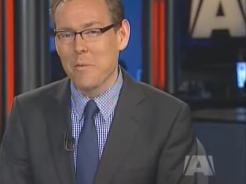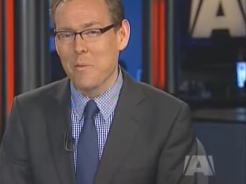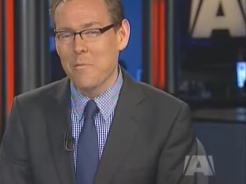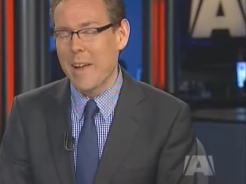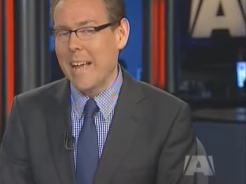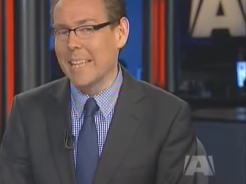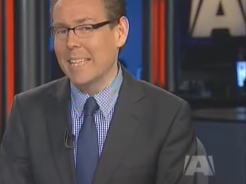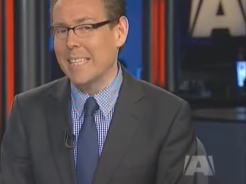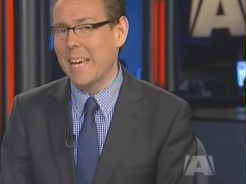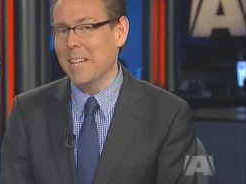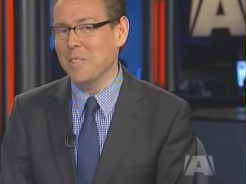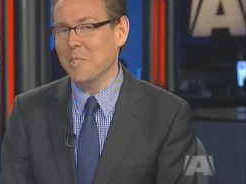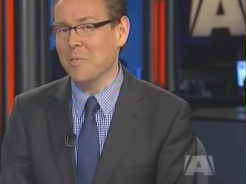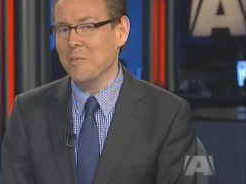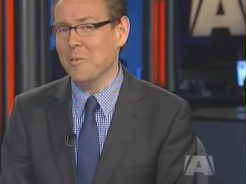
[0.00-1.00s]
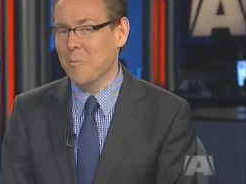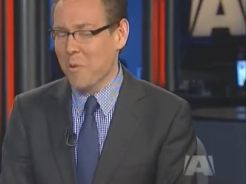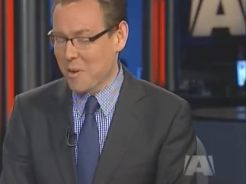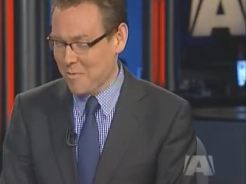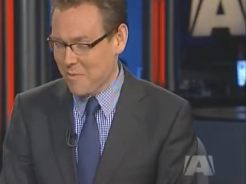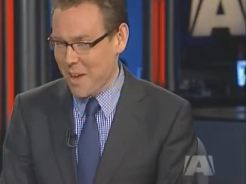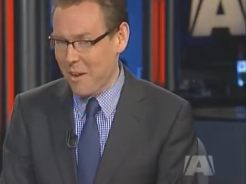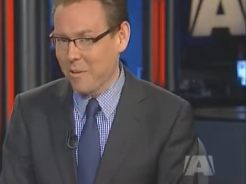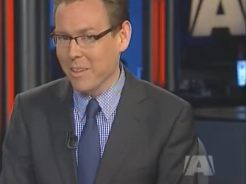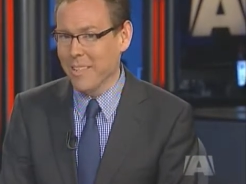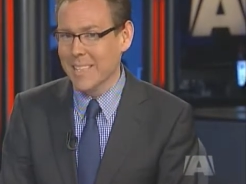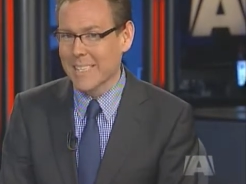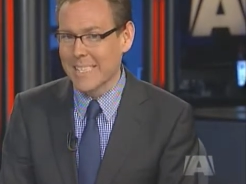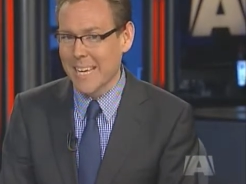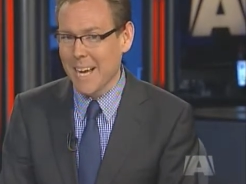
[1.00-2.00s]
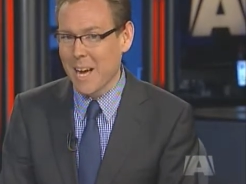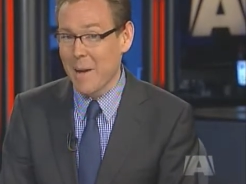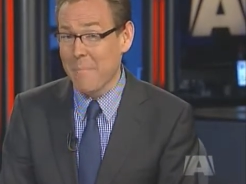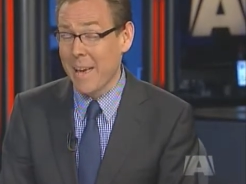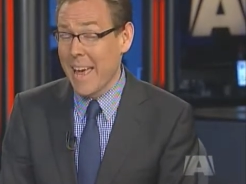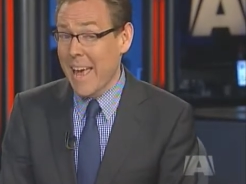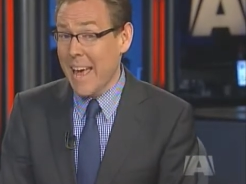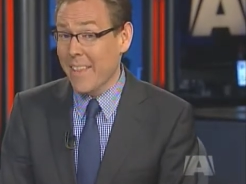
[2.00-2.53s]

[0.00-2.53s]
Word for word: for validation, one vowel at a time,